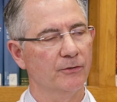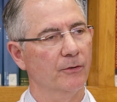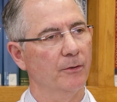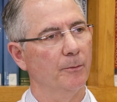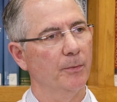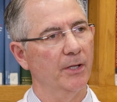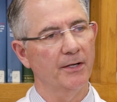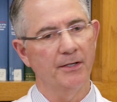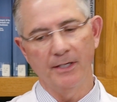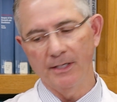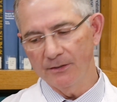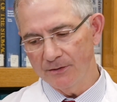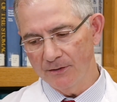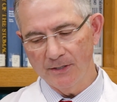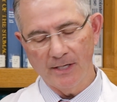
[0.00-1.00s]
so the blood
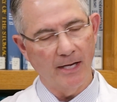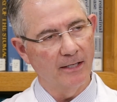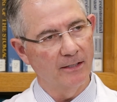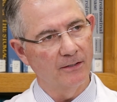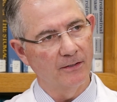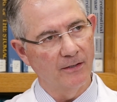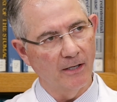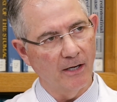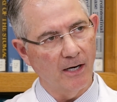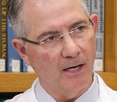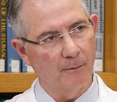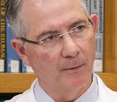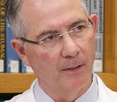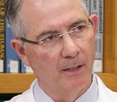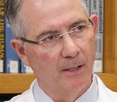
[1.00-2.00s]
isn't getting to the
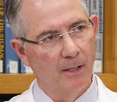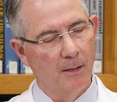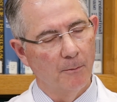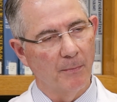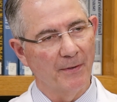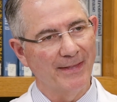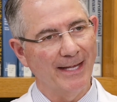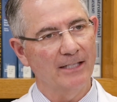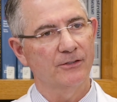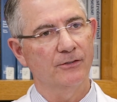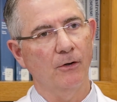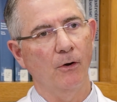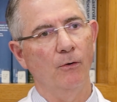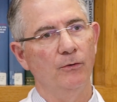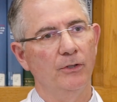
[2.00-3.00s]
arm, but that's
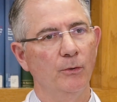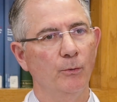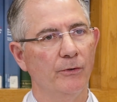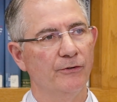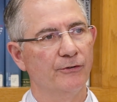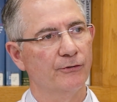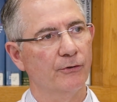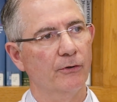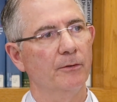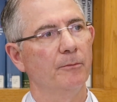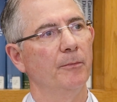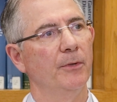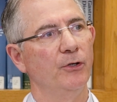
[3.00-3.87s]
only with certain